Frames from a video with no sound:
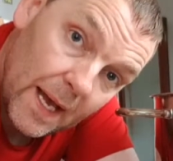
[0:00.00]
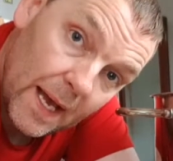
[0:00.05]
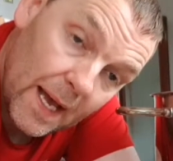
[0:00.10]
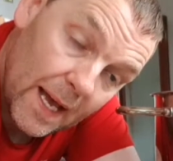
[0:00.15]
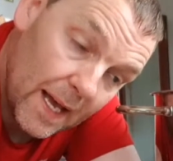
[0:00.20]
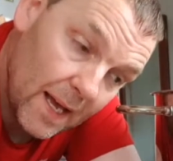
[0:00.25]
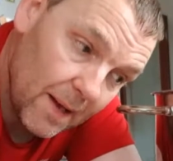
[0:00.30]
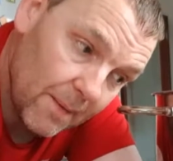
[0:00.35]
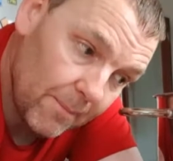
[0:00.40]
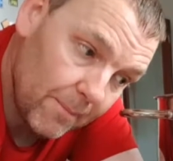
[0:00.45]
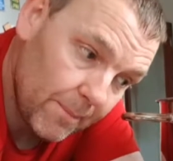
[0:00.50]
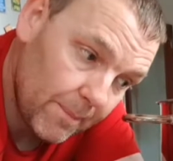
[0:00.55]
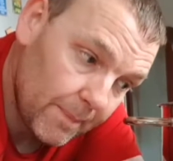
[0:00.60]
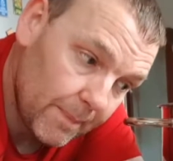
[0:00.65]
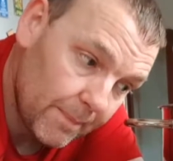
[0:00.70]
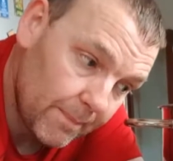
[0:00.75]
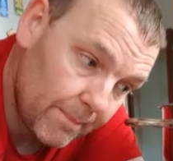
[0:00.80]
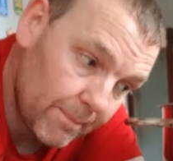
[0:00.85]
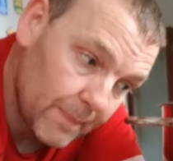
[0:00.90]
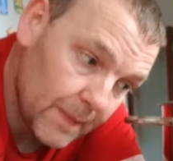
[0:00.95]

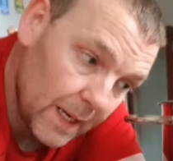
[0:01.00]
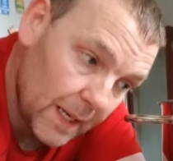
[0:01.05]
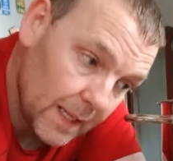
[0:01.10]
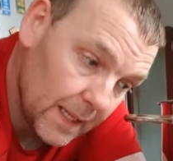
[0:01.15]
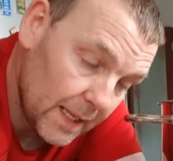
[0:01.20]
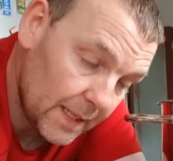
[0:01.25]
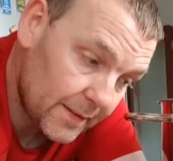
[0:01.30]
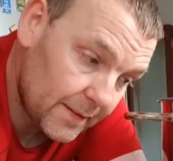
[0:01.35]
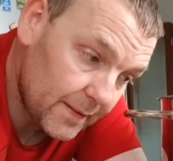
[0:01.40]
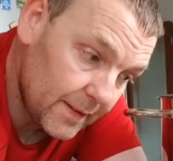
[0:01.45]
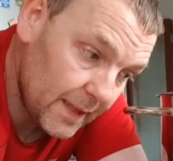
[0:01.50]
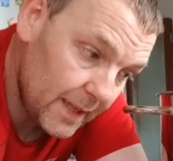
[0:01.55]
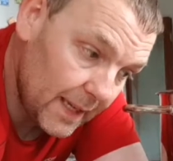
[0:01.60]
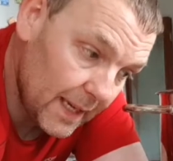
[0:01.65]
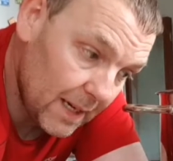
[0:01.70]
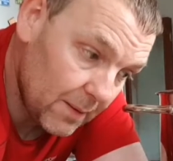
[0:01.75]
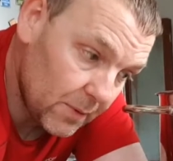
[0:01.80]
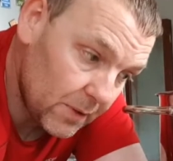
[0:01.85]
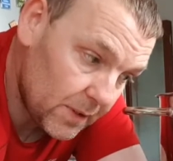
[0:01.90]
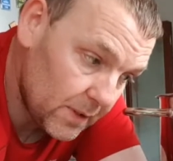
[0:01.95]
Let's see
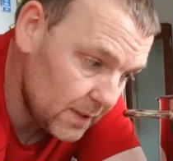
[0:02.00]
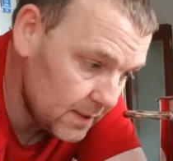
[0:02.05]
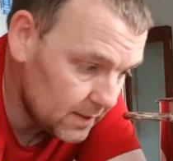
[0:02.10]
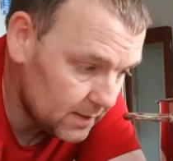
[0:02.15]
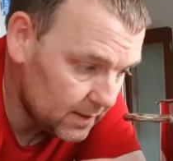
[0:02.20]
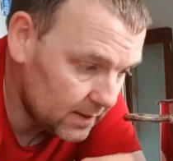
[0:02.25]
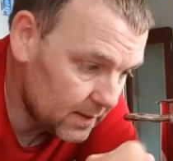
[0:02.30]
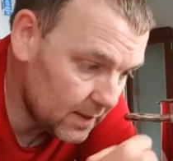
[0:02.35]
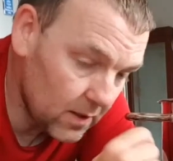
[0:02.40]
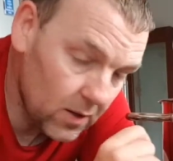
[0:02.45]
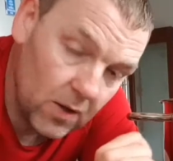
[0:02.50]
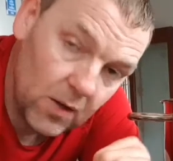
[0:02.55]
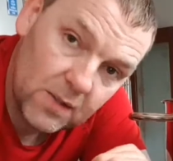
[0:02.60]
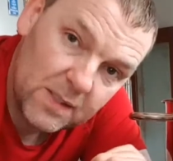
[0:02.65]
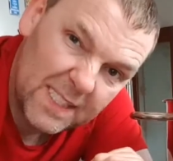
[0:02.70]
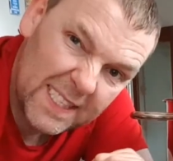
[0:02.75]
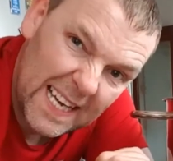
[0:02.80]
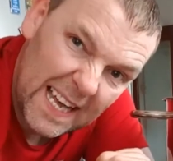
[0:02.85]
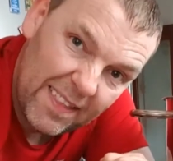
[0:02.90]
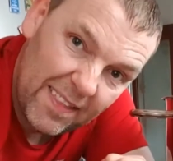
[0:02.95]
how much this is all
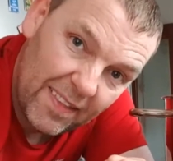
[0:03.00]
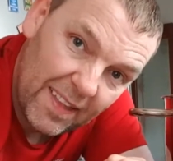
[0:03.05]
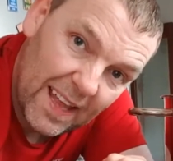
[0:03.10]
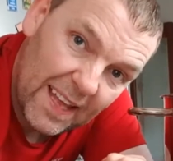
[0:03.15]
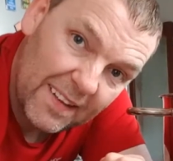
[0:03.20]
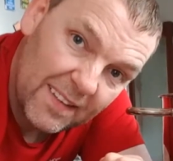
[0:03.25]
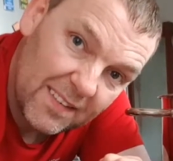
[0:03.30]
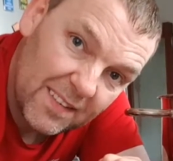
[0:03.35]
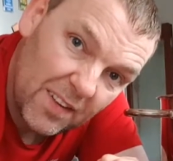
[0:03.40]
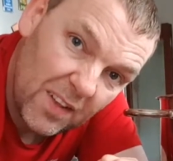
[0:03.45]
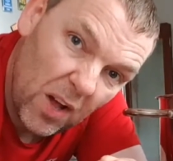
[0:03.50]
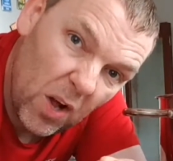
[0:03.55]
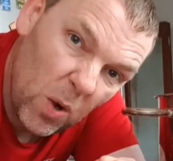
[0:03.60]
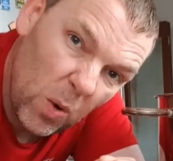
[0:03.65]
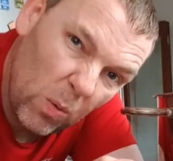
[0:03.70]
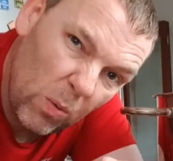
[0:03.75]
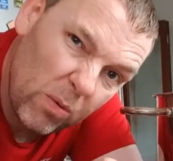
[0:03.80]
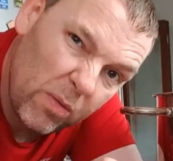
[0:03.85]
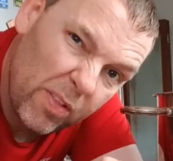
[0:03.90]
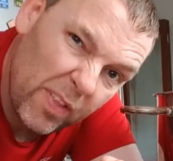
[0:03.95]
together then. So the
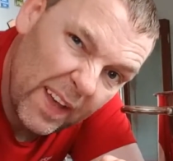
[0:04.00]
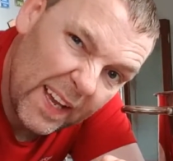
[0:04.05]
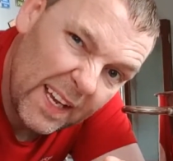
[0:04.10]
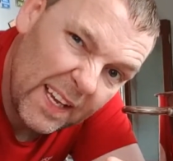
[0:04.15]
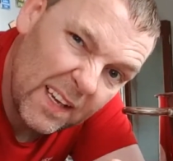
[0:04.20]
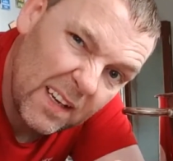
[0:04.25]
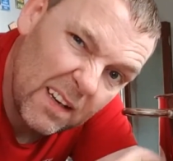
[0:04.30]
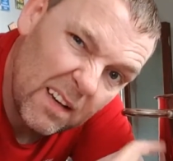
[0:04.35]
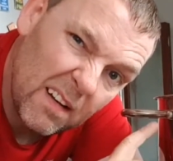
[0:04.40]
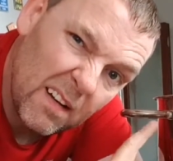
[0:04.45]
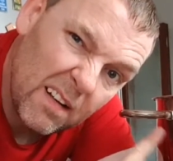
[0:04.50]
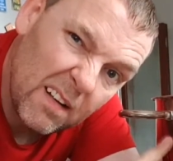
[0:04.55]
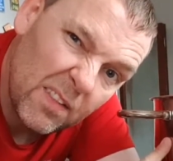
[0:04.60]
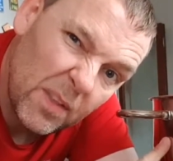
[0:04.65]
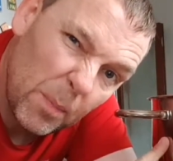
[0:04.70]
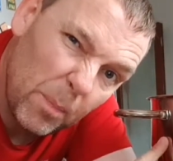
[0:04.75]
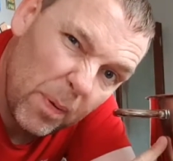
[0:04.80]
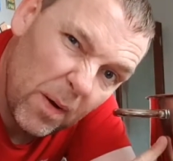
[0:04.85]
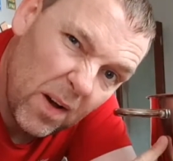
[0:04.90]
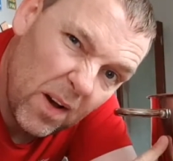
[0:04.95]
whole thing,
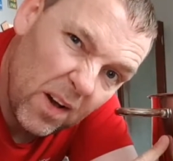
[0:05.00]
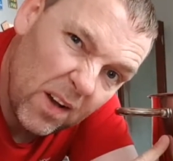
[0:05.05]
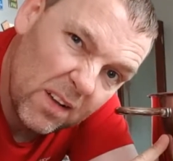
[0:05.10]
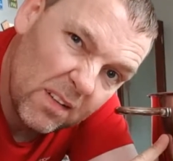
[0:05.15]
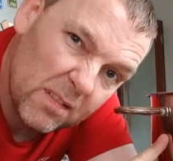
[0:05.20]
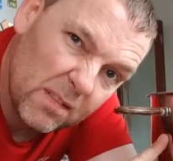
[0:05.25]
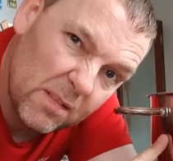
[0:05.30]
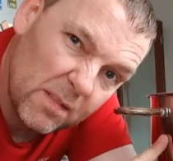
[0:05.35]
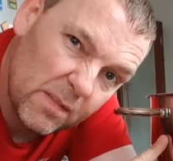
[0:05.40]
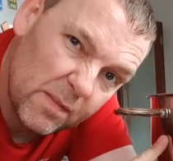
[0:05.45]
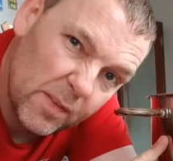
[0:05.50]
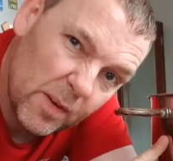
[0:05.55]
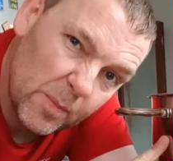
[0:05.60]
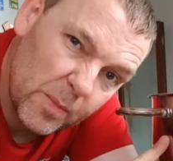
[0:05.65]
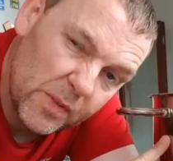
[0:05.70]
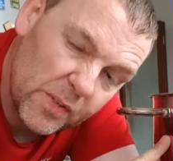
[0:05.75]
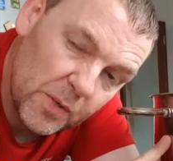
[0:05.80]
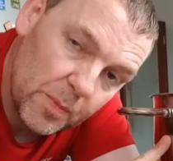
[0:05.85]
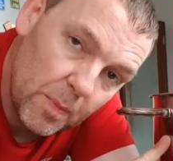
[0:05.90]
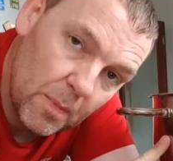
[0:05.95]
the pot from
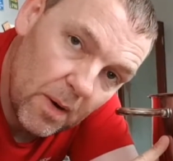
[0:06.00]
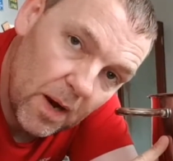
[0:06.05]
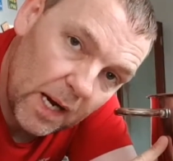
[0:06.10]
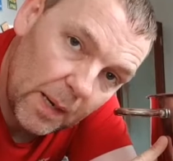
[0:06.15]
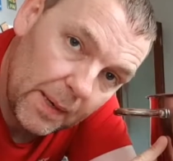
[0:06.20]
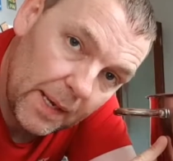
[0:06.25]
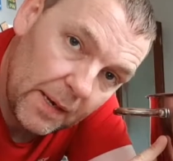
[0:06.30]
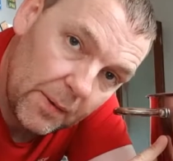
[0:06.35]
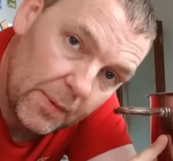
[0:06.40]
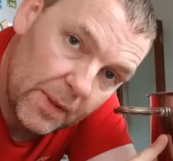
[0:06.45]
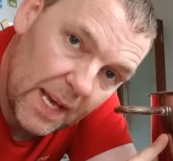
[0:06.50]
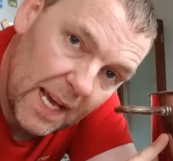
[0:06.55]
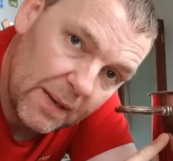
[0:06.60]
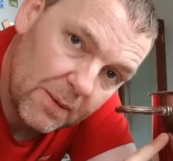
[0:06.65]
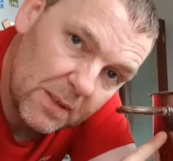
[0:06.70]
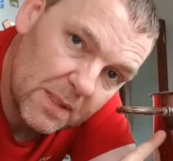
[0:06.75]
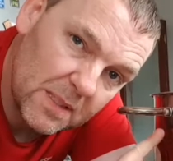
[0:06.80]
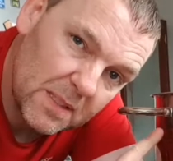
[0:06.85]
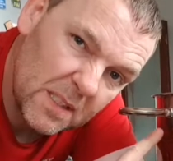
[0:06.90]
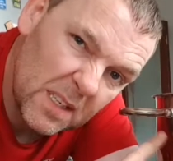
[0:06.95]
the supermarket beginning with A
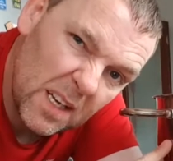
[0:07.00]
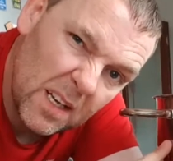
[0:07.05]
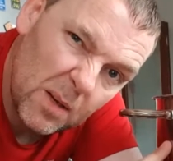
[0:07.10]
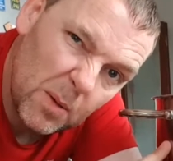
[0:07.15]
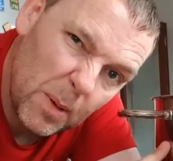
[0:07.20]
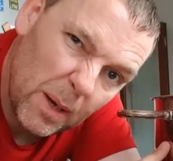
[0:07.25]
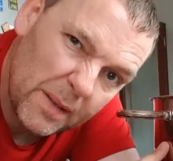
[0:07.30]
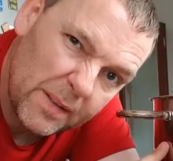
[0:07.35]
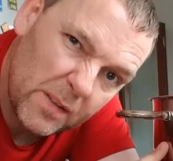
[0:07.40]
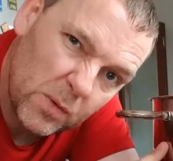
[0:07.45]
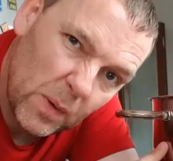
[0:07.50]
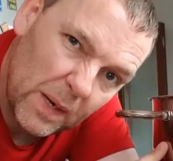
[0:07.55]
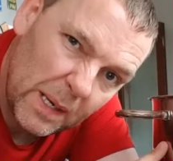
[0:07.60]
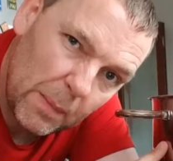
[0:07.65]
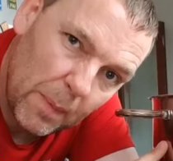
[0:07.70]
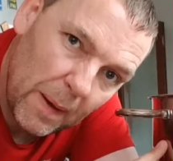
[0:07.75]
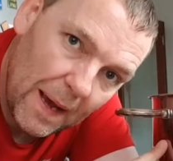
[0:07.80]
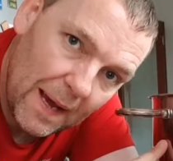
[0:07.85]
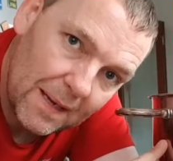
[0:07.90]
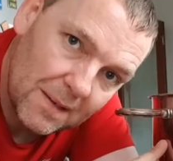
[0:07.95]
was about
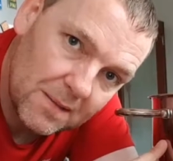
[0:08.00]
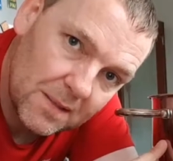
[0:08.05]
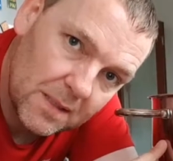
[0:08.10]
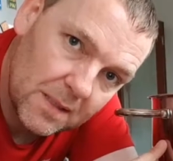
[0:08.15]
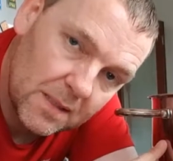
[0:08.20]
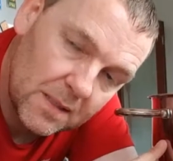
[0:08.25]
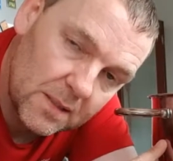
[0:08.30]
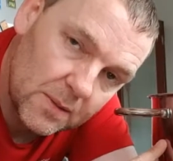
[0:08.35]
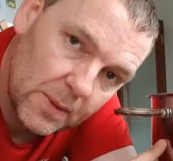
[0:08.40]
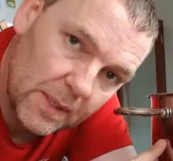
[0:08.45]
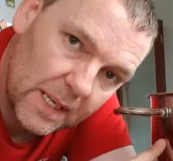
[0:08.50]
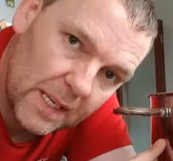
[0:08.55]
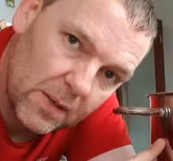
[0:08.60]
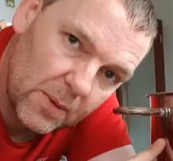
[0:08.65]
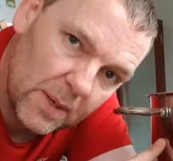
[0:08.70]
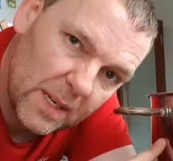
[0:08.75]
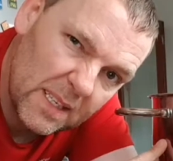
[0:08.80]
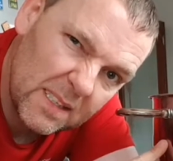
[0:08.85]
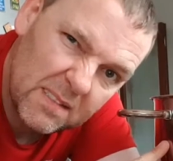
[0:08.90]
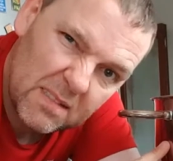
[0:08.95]
£20, 20
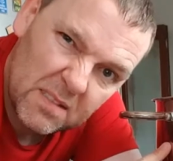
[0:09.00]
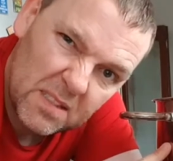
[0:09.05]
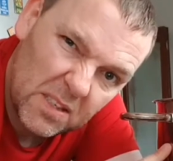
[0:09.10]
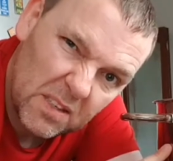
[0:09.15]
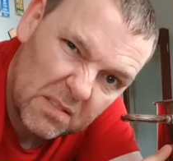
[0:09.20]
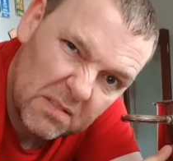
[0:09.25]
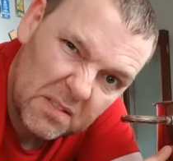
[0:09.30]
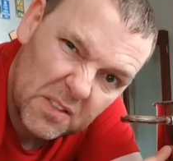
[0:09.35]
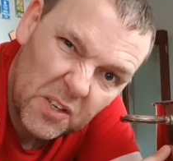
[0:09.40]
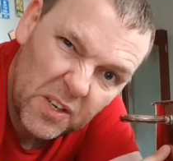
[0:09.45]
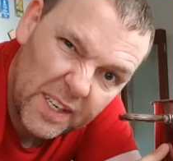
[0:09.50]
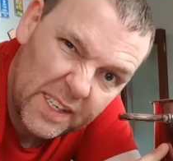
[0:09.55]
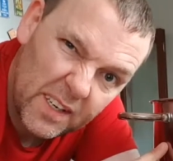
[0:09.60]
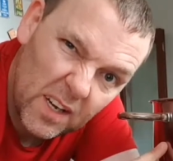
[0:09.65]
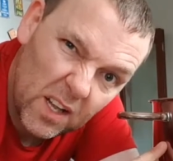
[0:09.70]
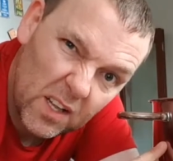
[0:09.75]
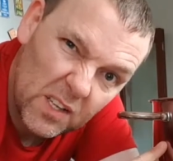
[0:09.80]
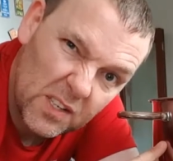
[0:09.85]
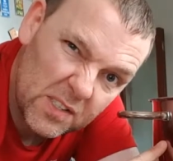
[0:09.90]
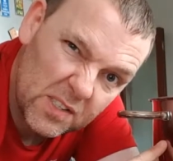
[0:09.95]
quid, so it's
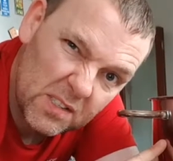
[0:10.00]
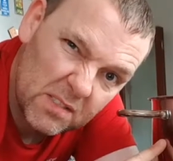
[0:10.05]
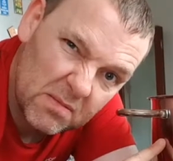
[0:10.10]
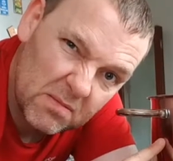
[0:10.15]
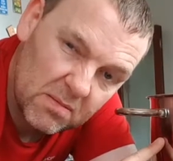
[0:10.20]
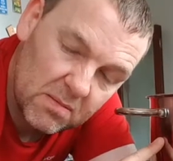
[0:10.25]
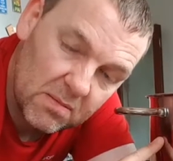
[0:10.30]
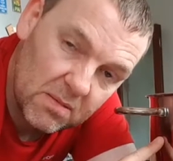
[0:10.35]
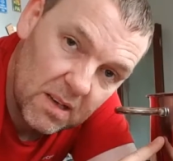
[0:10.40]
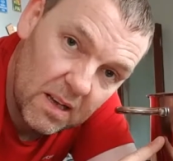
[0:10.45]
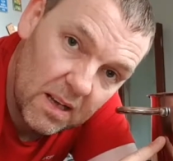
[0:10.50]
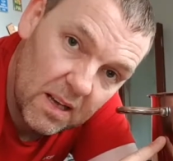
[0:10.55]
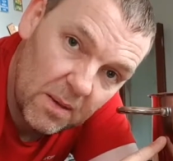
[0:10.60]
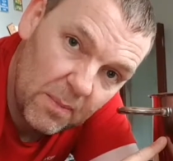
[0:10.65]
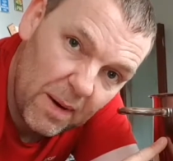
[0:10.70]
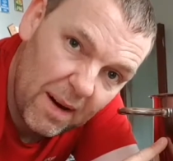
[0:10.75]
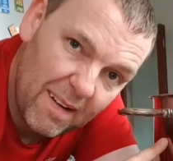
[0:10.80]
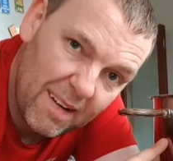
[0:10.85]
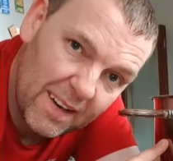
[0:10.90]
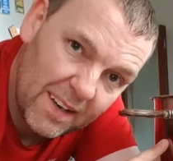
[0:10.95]
$30
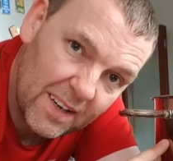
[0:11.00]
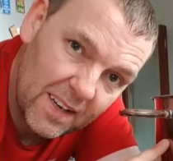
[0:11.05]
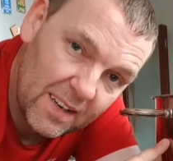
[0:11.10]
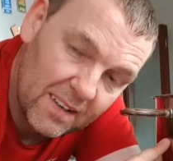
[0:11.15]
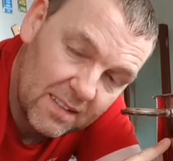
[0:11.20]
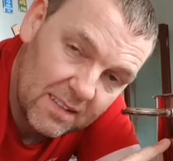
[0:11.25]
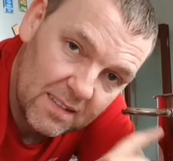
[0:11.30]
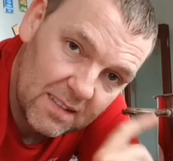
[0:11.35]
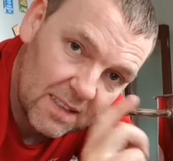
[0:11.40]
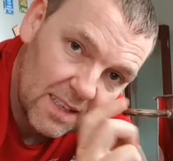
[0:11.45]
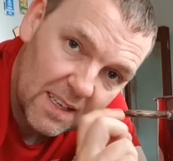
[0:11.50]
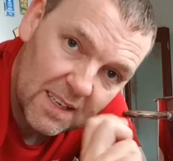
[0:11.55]
American.